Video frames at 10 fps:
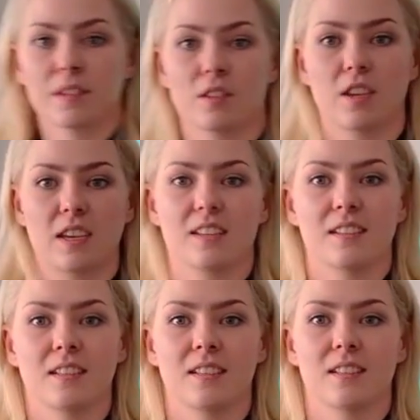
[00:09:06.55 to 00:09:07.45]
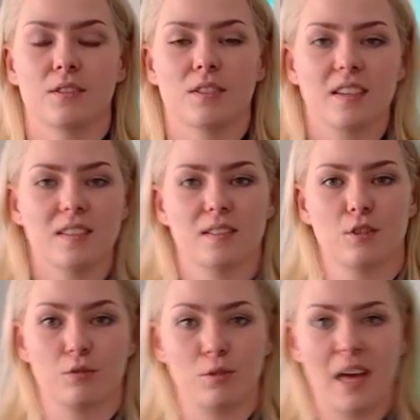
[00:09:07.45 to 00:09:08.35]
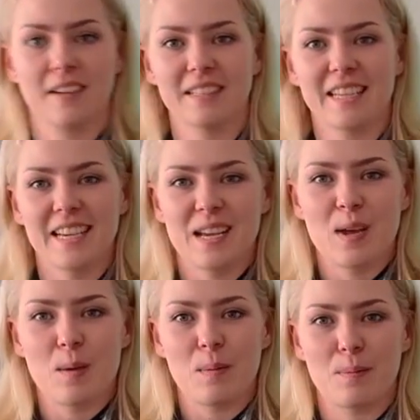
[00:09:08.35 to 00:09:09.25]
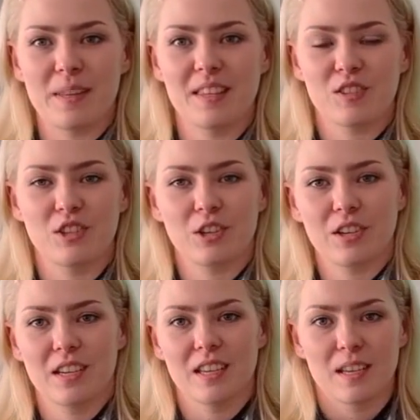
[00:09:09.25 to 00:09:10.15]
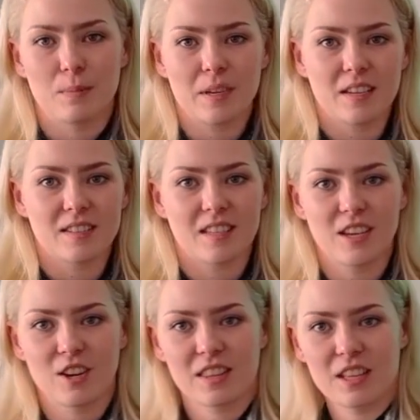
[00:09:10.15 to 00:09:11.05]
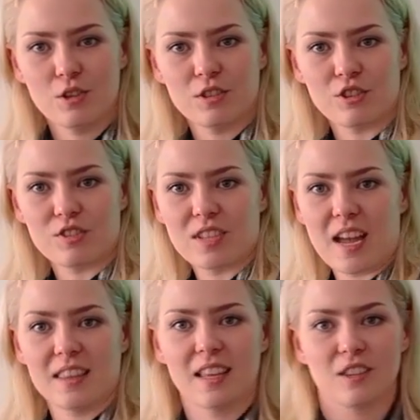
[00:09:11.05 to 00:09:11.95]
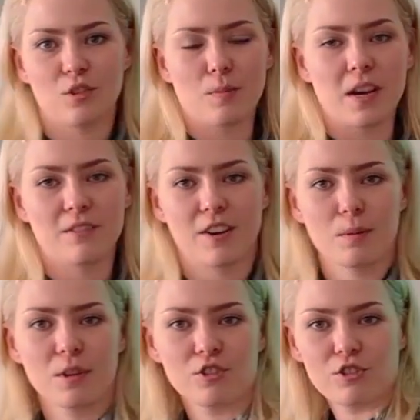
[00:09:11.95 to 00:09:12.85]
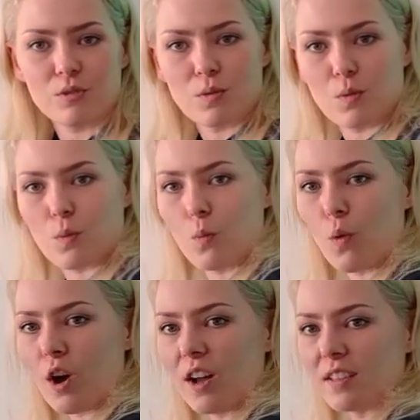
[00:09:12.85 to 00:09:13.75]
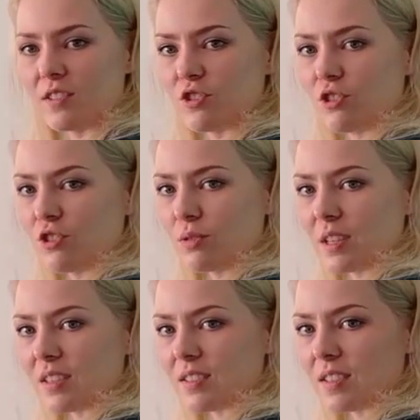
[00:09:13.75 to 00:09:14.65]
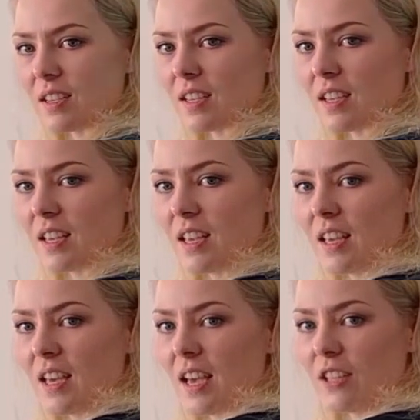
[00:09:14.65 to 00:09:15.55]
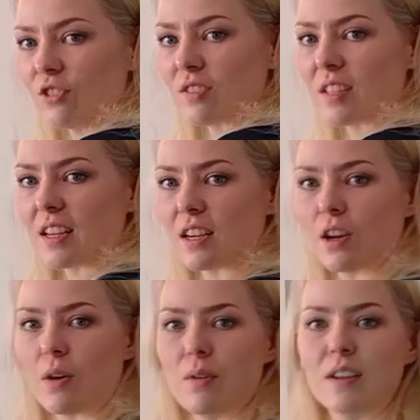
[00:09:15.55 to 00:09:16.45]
So I can do this, don't do that. But in this nook, because here, then you understand that your body very much wants to do this. And you just let it go.